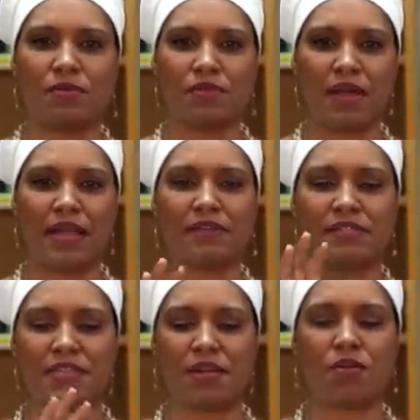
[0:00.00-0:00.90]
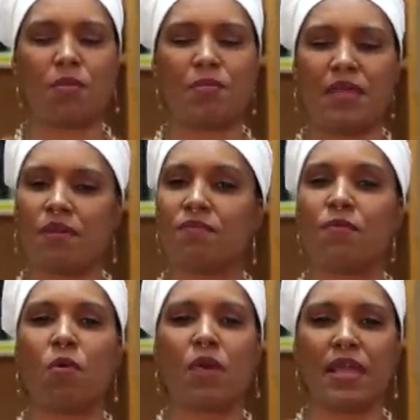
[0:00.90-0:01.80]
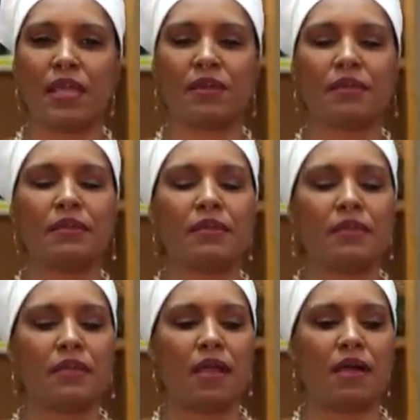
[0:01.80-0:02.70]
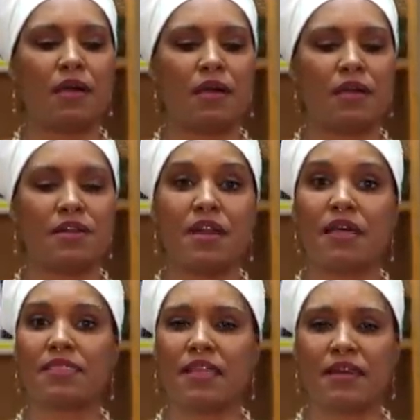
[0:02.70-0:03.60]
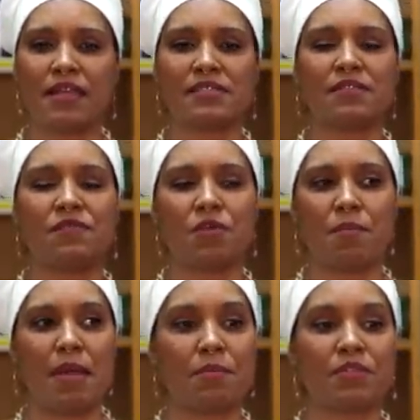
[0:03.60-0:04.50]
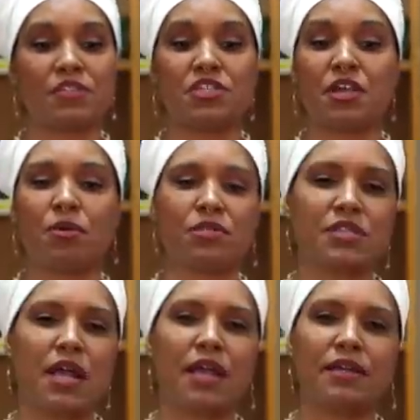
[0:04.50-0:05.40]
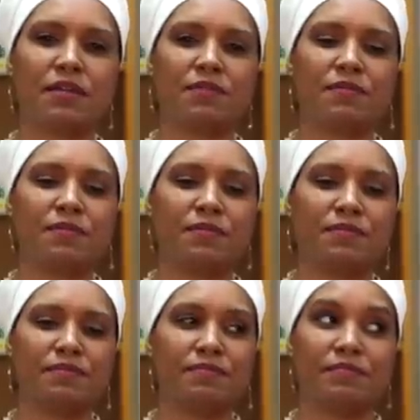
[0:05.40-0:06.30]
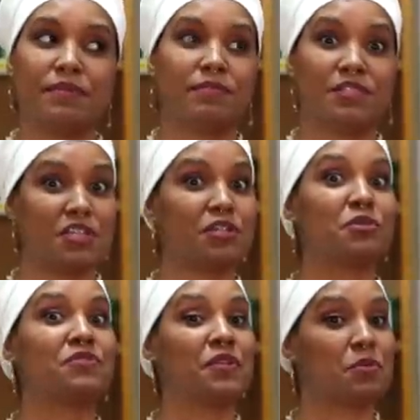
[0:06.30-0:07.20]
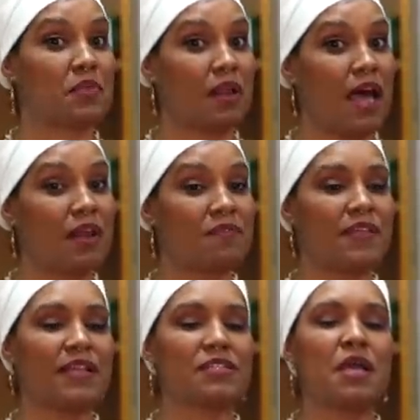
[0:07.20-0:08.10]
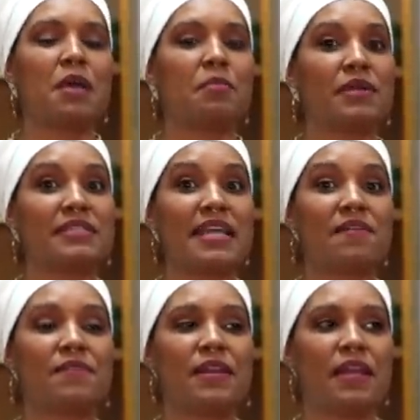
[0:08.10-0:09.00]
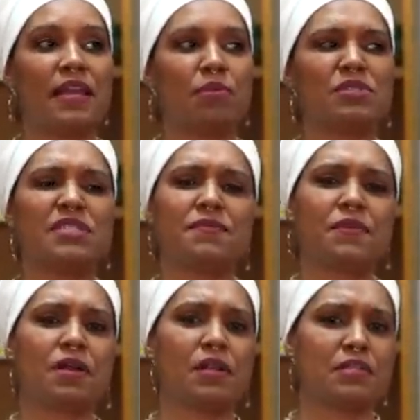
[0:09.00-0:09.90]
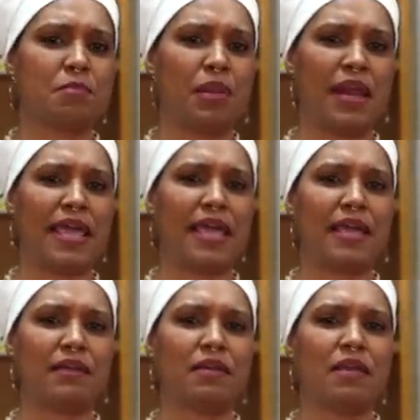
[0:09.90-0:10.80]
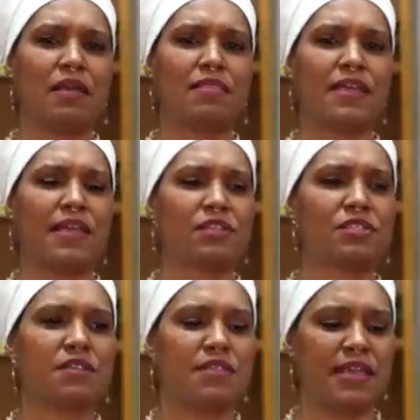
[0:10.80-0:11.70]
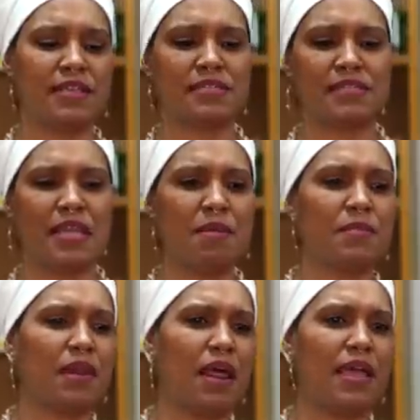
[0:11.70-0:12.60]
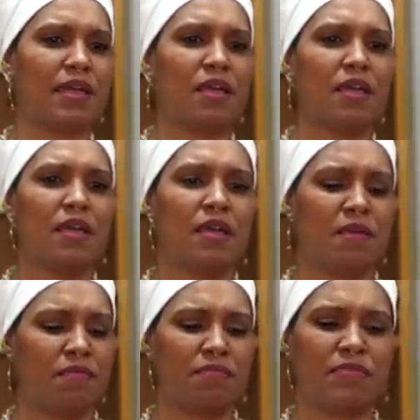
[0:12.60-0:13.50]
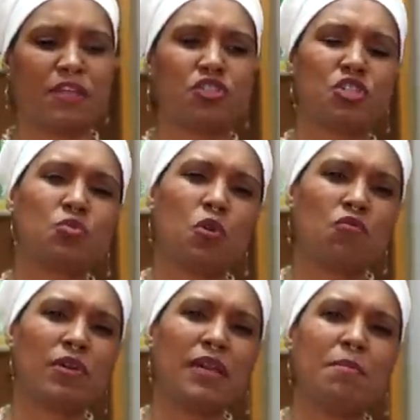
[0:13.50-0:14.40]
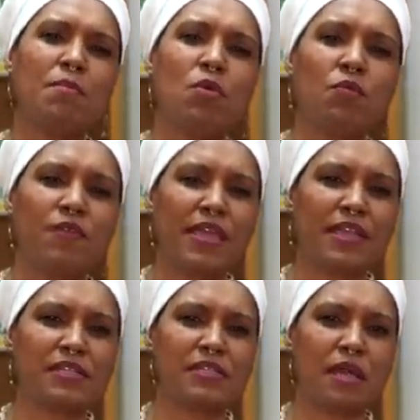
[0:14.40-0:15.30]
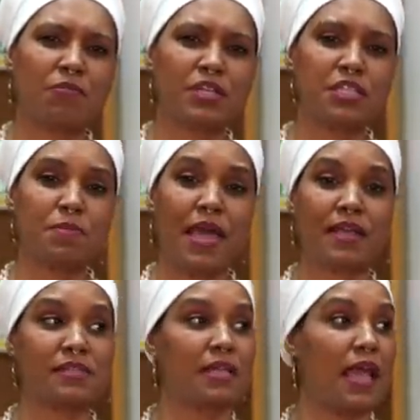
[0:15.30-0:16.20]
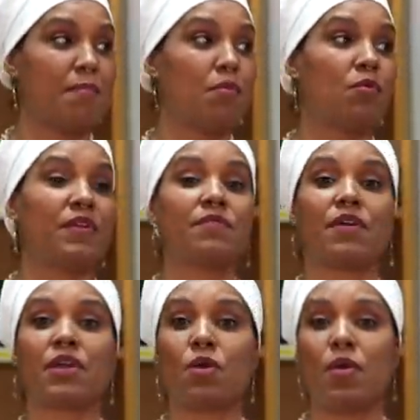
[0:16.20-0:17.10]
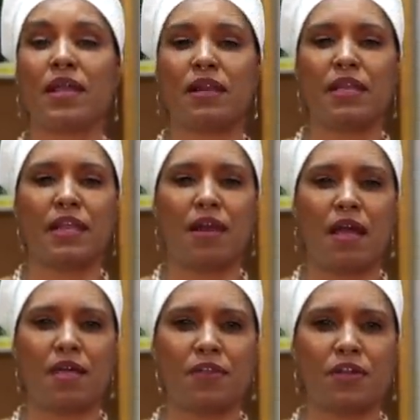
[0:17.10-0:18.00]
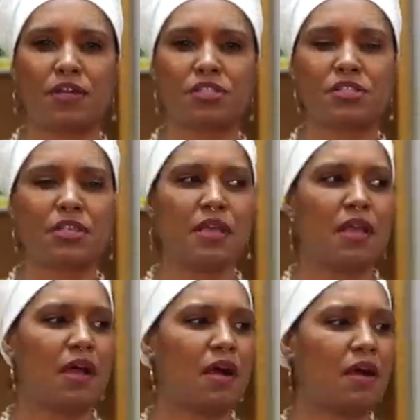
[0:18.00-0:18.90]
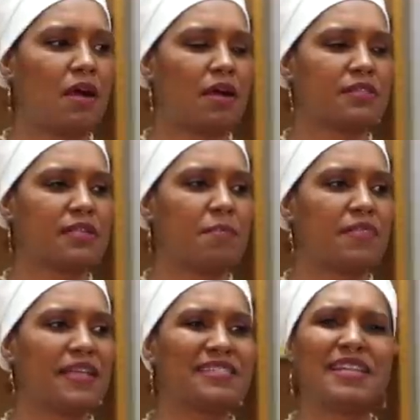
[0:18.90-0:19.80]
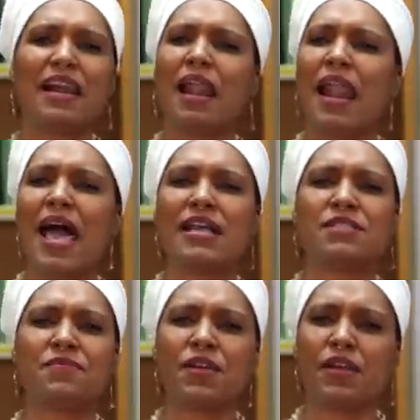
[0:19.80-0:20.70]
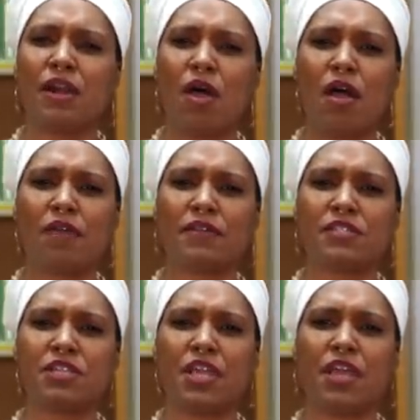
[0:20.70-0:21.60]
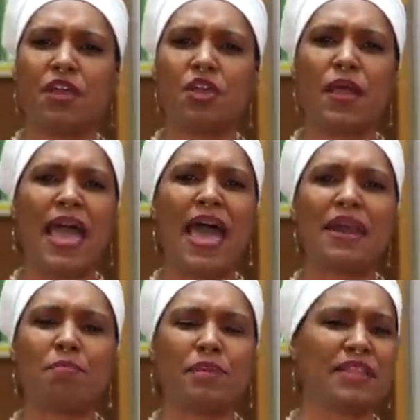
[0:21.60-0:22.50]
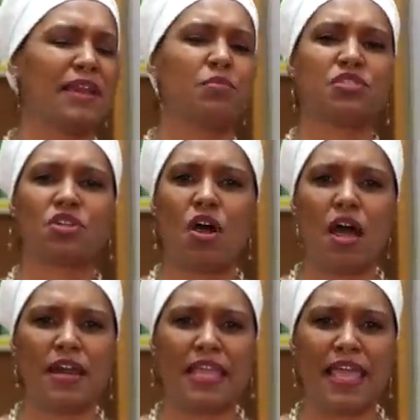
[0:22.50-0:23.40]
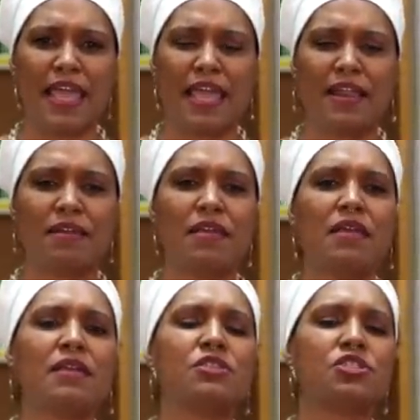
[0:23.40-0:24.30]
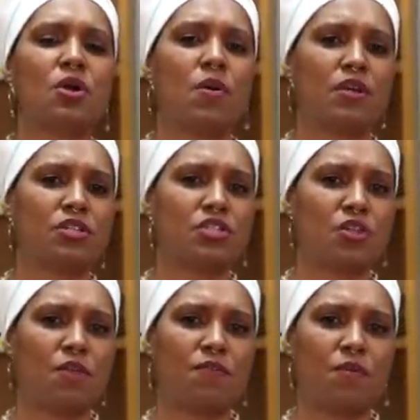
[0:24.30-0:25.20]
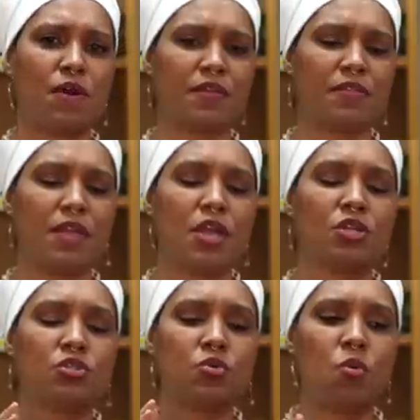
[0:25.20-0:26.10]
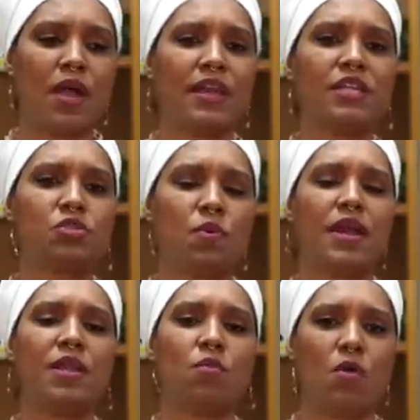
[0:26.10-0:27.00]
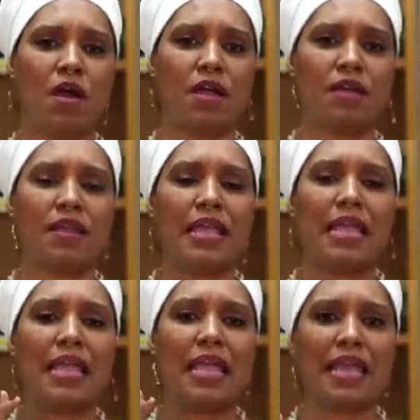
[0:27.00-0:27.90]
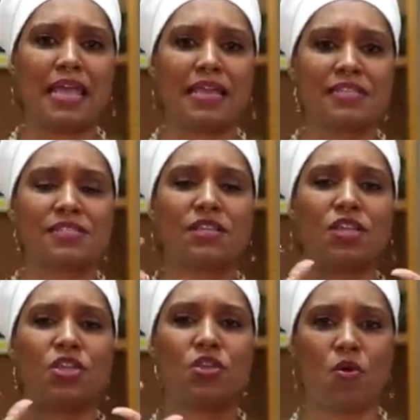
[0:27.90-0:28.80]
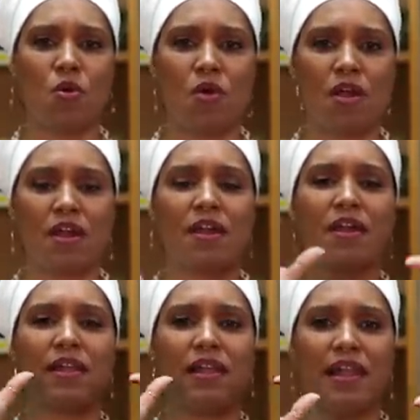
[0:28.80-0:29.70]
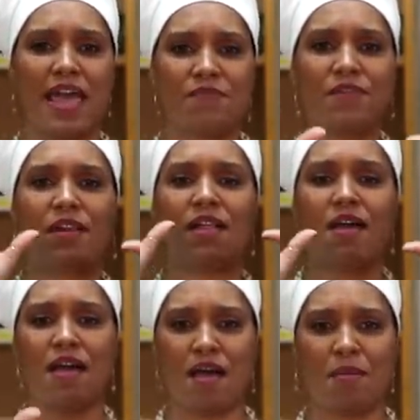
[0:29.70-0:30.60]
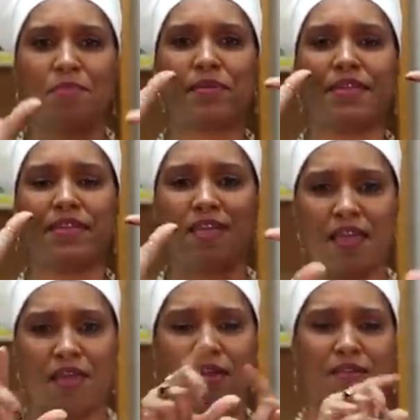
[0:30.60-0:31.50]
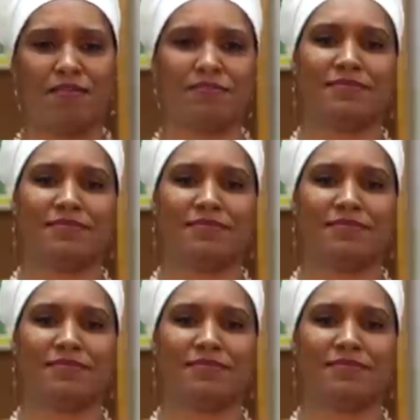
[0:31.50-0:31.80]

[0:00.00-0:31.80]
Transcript: Right? Zero being a void, nothingness. If you remember, this year filled with a lot of things, but definitely it was difficult to plan. Things seemed like they just weren't really moving in some respects, and moving very quickly in others. Some things didn't last very long this year. You had it, but then it was gone again, so on and so forth. 2021 is your level up year.